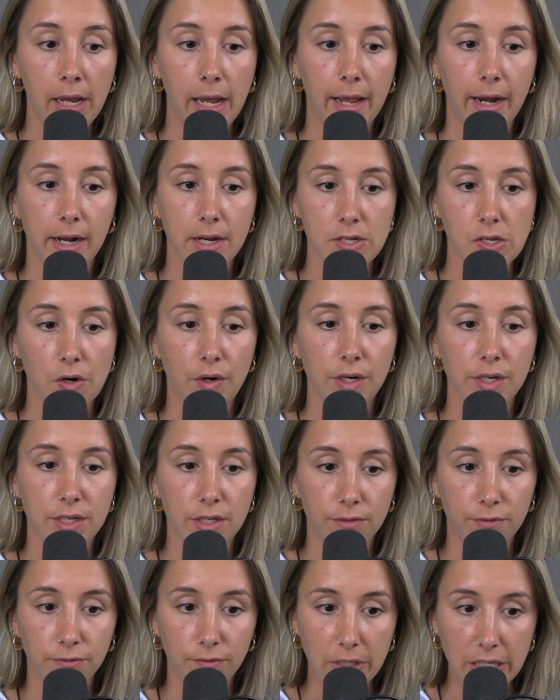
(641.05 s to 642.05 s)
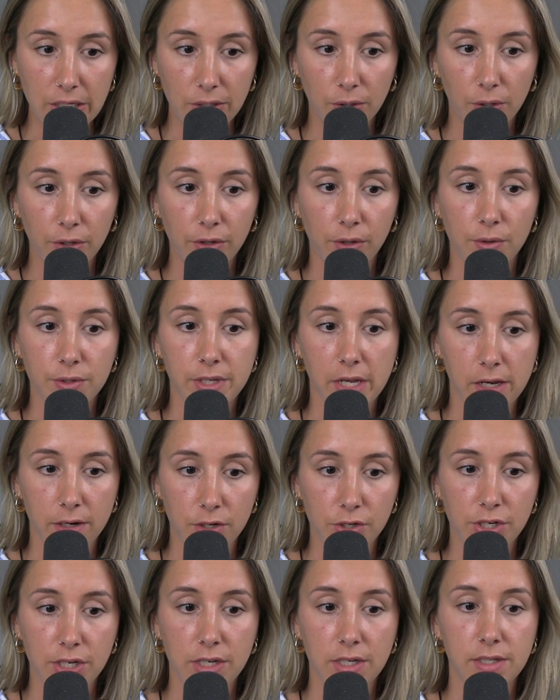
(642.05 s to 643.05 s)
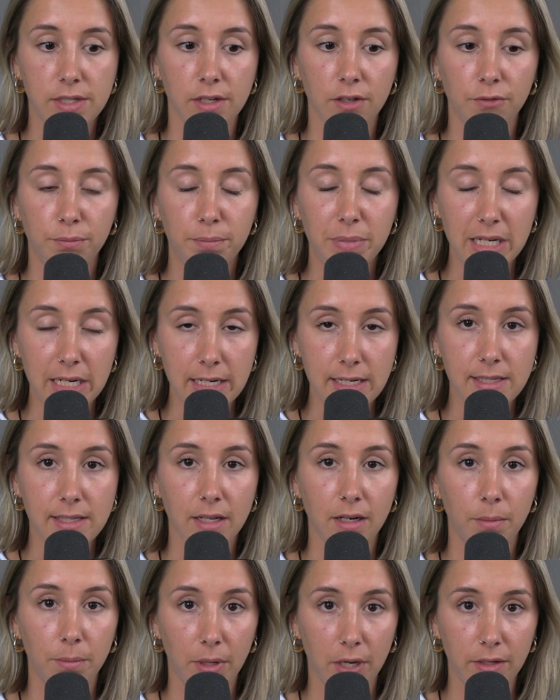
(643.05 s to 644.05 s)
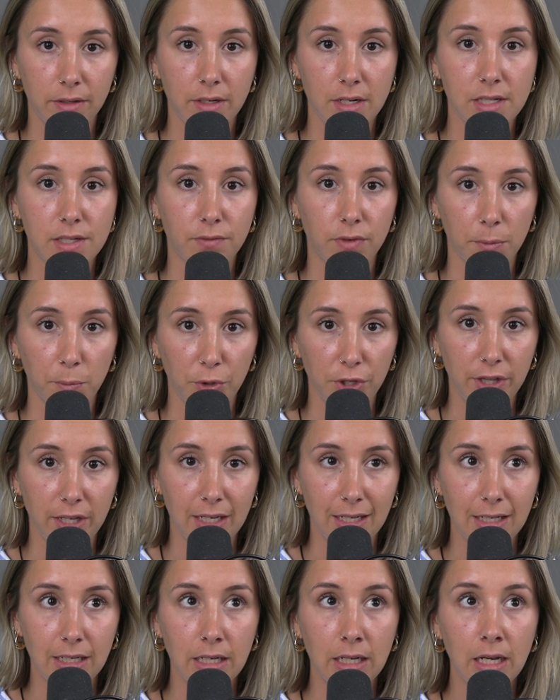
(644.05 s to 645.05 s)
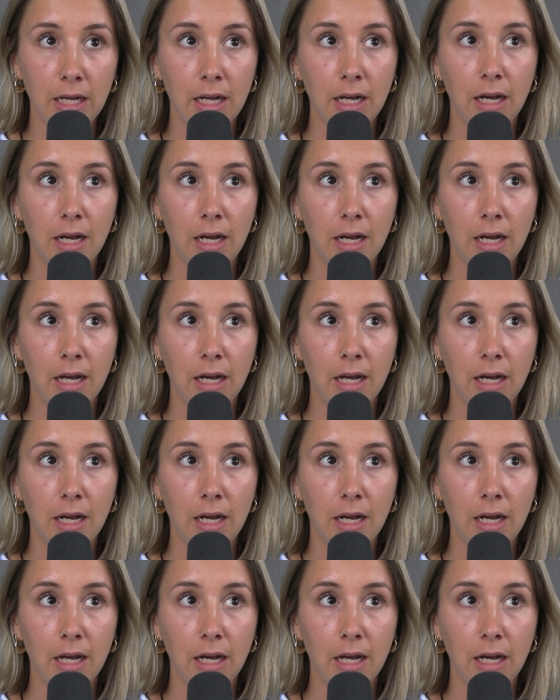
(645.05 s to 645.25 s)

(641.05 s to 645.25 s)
and I started to feel those energies of peace and abundance from within,